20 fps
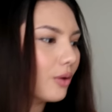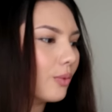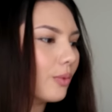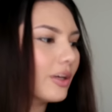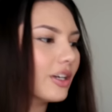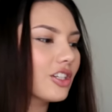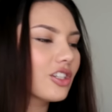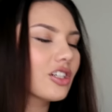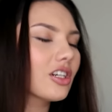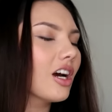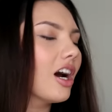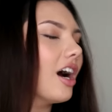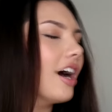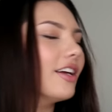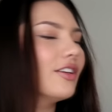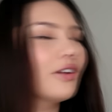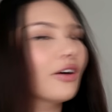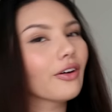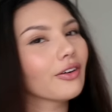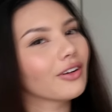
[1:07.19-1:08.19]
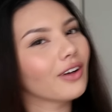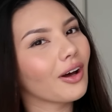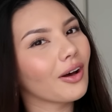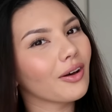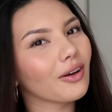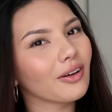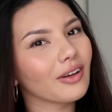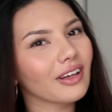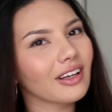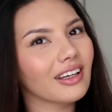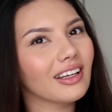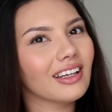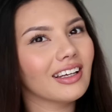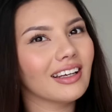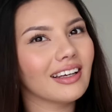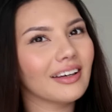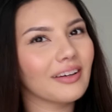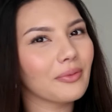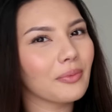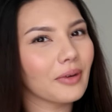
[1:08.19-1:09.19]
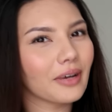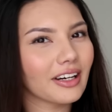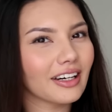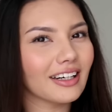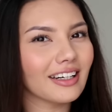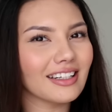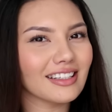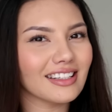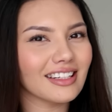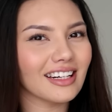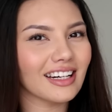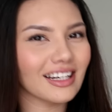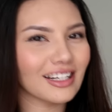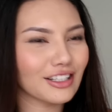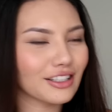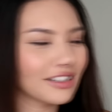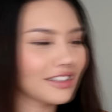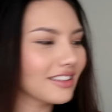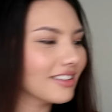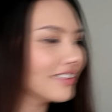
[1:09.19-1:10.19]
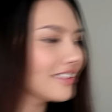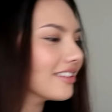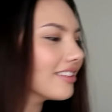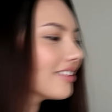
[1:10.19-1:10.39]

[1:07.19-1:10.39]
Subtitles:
which I don't know what it is in inches.